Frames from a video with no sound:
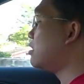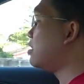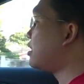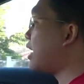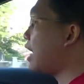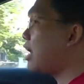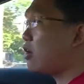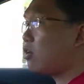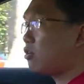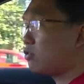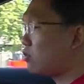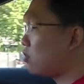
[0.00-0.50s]

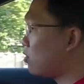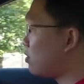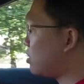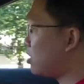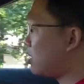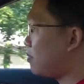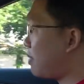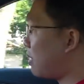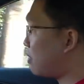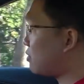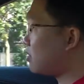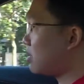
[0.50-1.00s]
That also
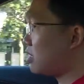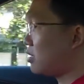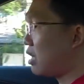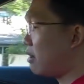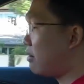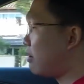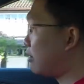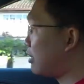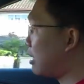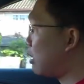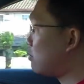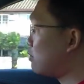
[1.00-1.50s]
is about
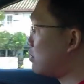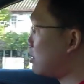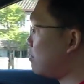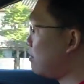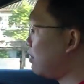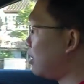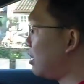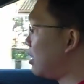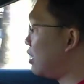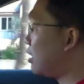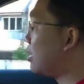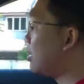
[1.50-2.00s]
600,000
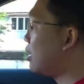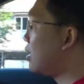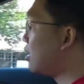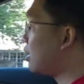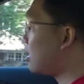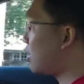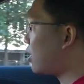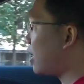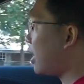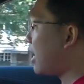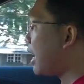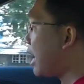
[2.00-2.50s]
ringgit.
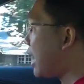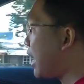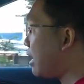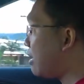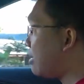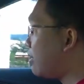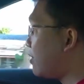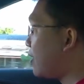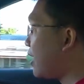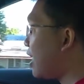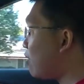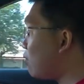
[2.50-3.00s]
All right,
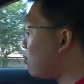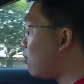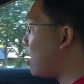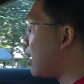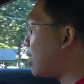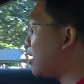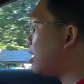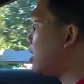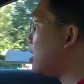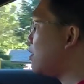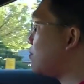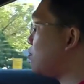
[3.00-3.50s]
and that
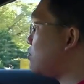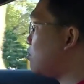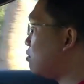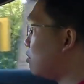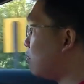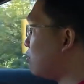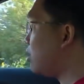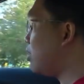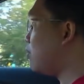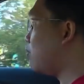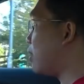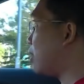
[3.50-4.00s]
one gives you
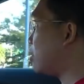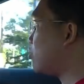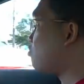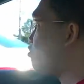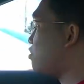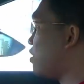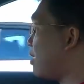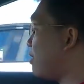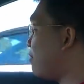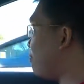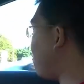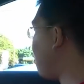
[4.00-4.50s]
only what,
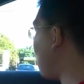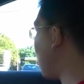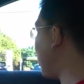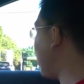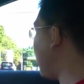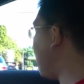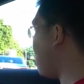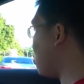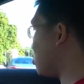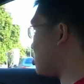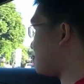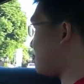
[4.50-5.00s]

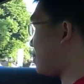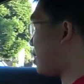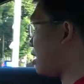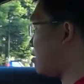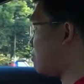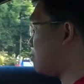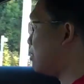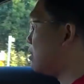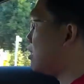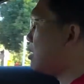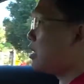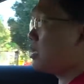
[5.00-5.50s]
340
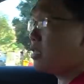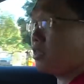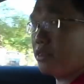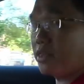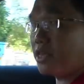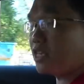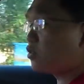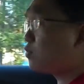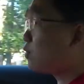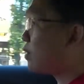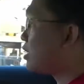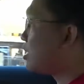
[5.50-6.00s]
horsepower.
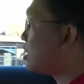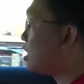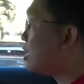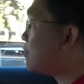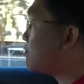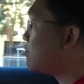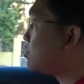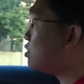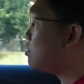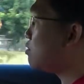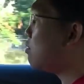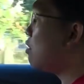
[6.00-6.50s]
This one
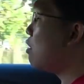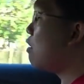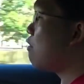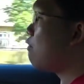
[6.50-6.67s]
gives you